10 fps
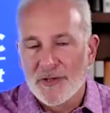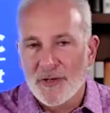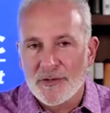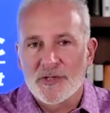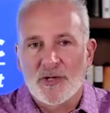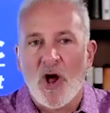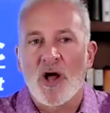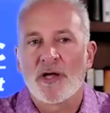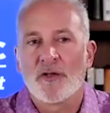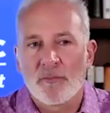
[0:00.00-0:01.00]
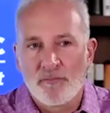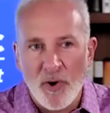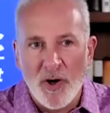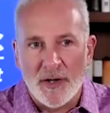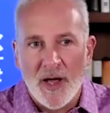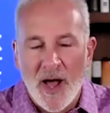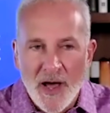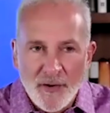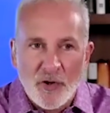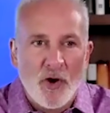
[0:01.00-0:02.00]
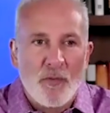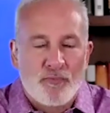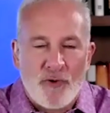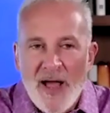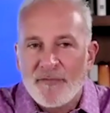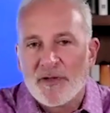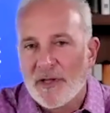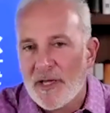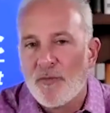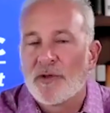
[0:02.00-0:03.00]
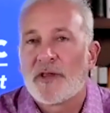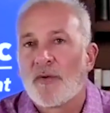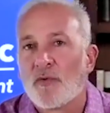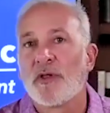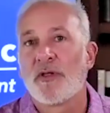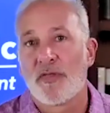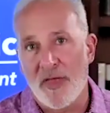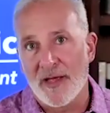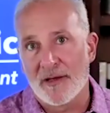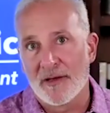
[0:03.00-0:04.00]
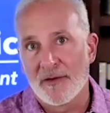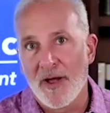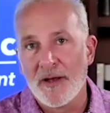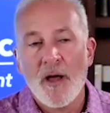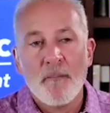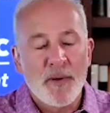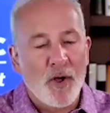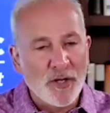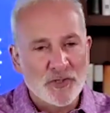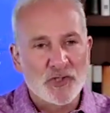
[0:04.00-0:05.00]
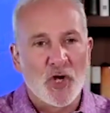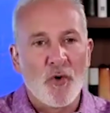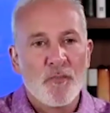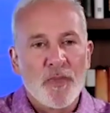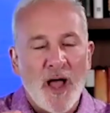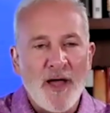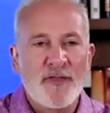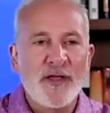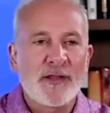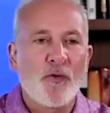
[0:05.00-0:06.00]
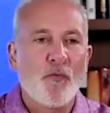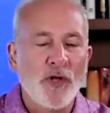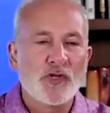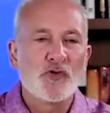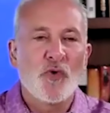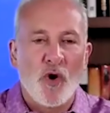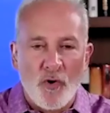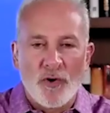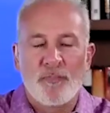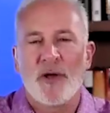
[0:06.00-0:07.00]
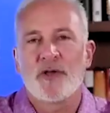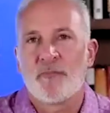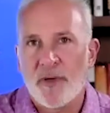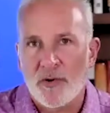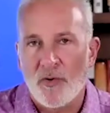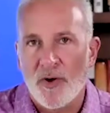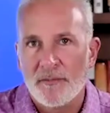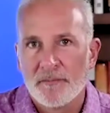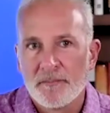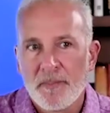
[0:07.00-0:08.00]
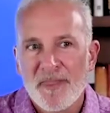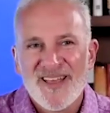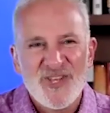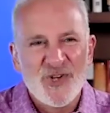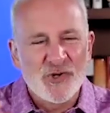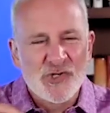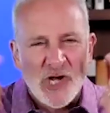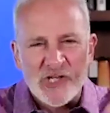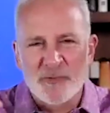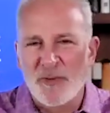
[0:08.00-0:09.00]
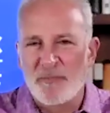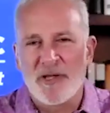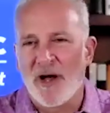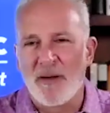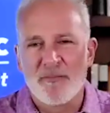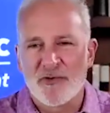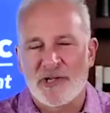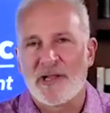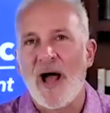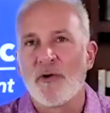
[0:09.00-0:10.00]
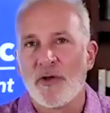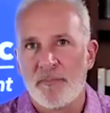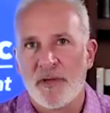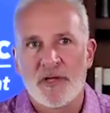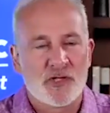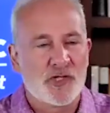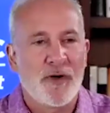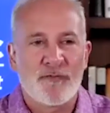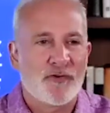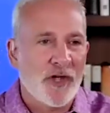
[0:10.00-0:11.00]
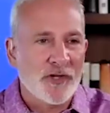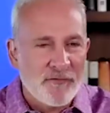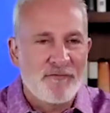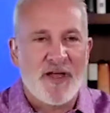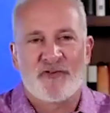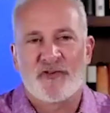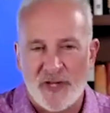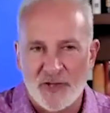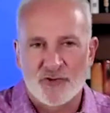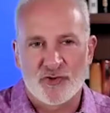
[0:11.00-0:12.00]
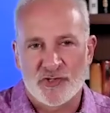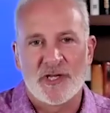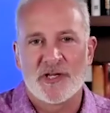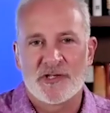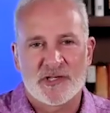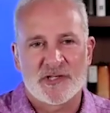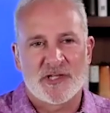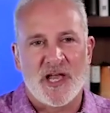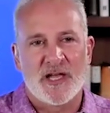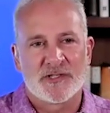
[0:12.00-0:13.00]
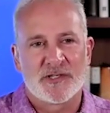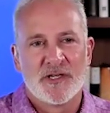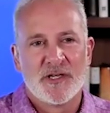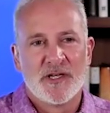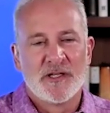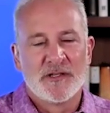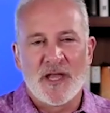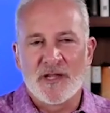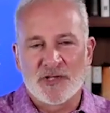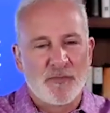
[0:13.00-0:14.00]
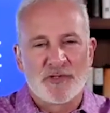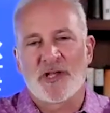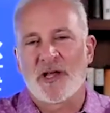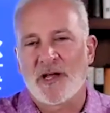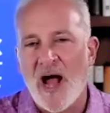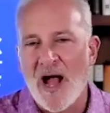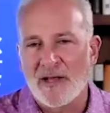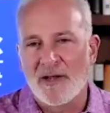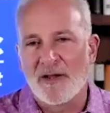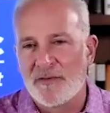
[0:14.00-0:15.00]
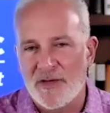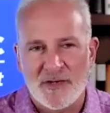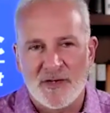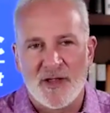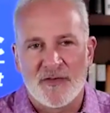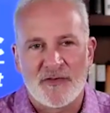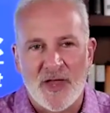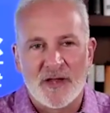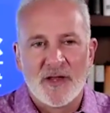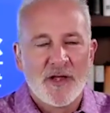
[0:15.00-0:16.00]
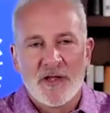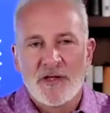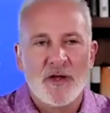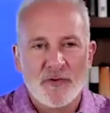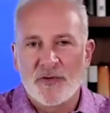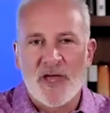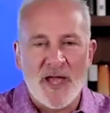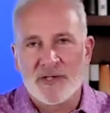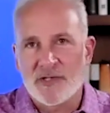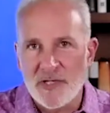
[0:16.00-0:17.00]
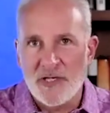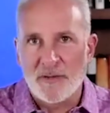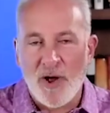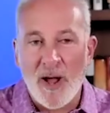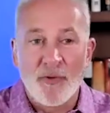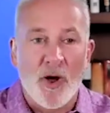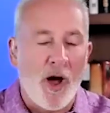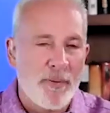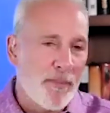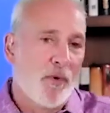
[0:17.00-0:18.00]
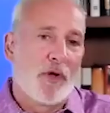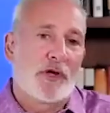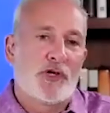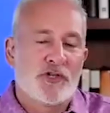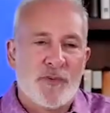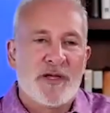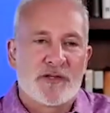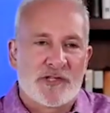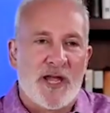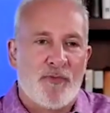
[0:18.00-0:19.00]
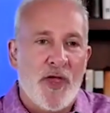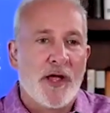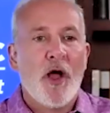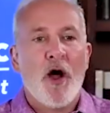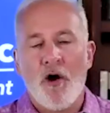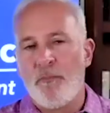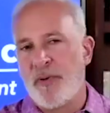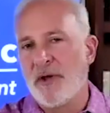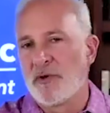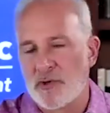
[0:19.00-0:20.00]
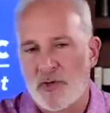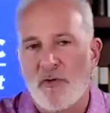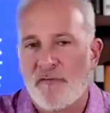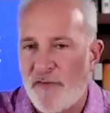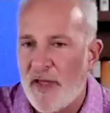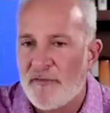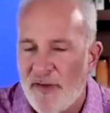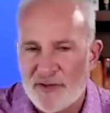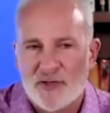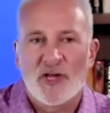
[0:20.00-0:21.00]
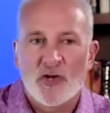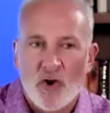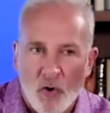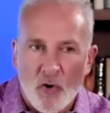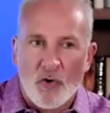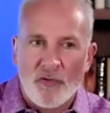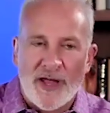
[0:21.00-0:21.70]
They're just talking their book. I don't know privately what they really think, right? But also, I think that once you own a bunch of Bitcoin, your judgment becomes clouded because you have such a vested interest in its success that it's almost like a cognitive dissonance that, you can't see the problem. Now, people will accuse me of the same thing. Oh, Peter, you're so invested in gold.